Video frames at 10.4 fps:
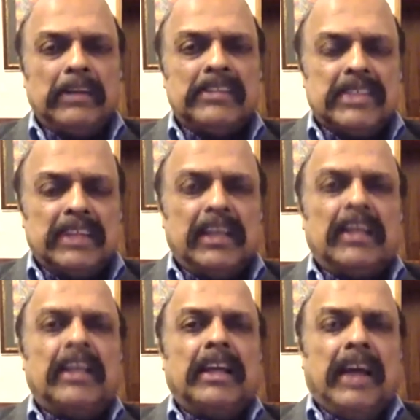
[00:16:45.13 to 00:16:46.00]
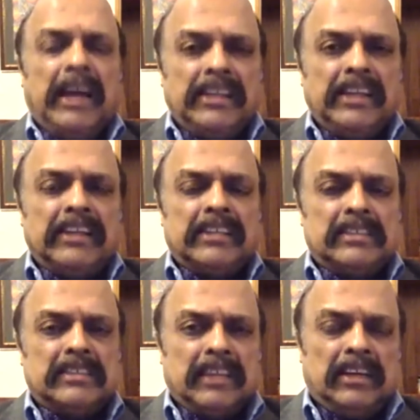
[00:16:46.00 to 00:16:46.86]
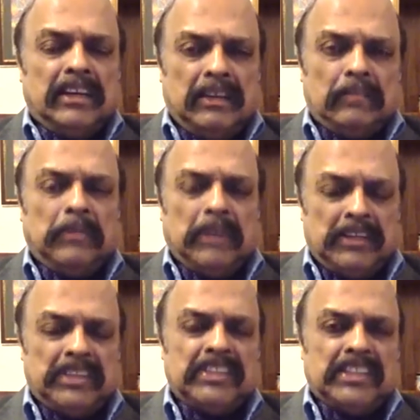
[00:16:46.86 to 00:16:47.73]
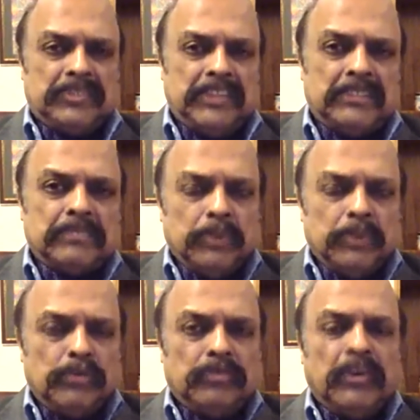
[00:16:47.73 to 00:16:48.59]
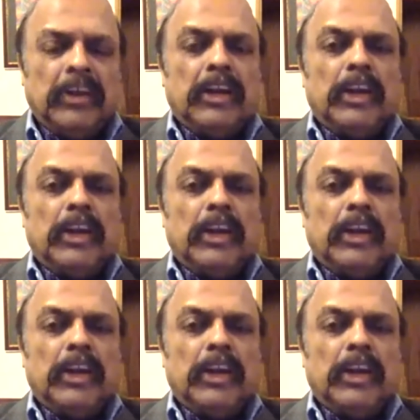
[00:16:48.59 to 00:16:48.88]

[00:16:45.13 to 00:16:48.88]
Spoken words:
But still, I think it is Tejaswi's move